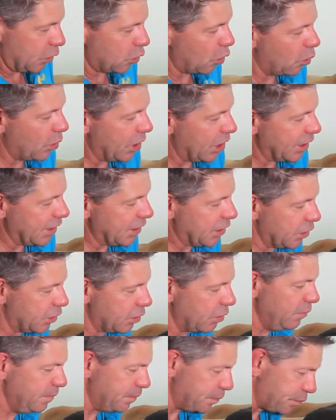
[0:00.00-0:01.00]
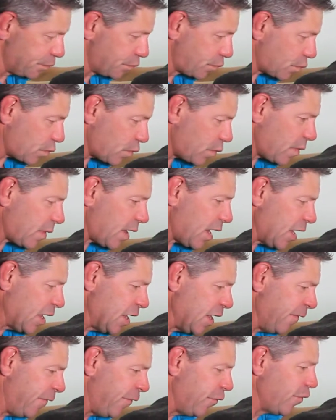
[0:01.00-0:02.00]
all we need to do.
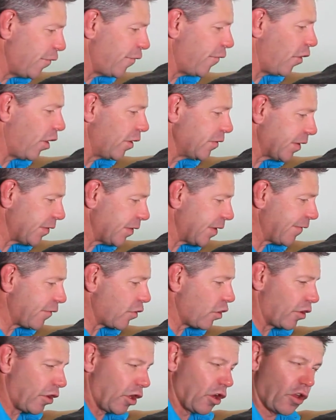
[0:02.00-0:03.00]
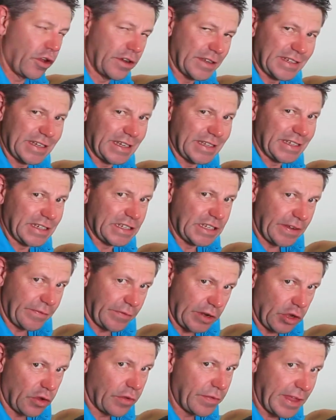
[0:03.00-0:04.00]
If you find that they've got a lot of
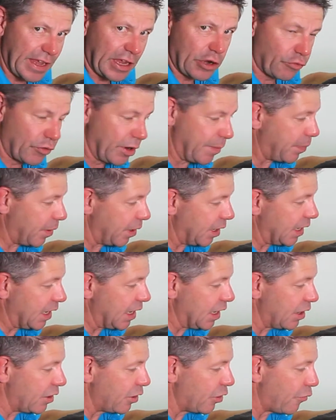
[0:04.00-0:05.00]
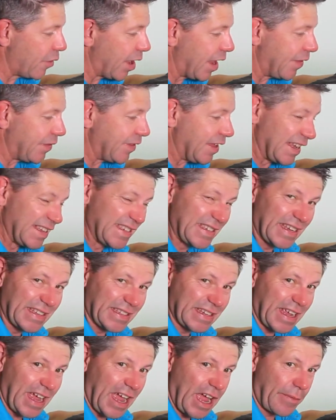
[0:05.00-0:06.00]
sensitivity on their grip in and around the
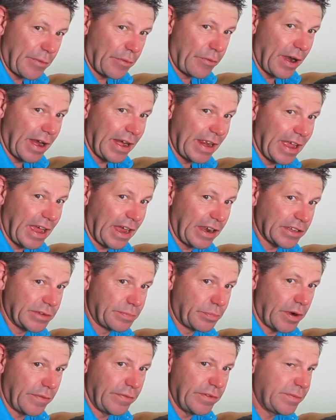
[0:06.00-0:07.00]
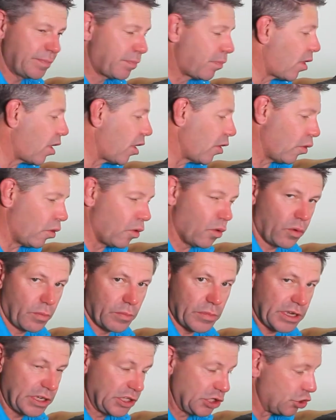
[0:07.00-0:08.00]
extensor carpi radialis brevis, by all
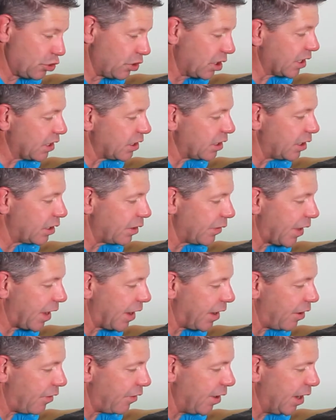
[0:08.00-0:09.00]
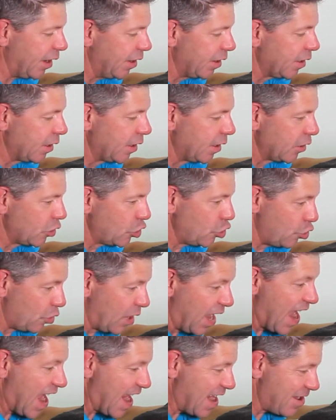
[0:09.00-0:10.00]
means you can needle that area. You
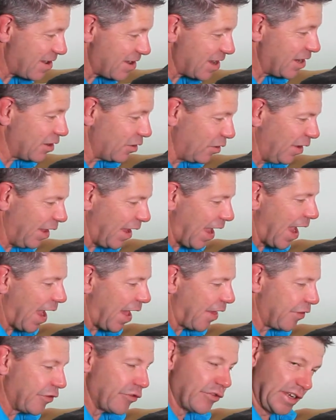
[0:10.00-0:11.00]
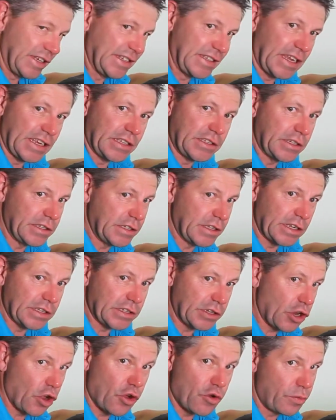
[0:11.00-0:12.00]
can needle other extensors.
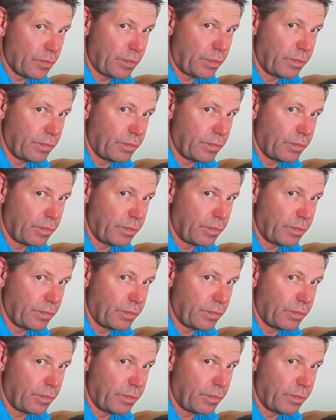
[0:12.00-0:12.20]
There's no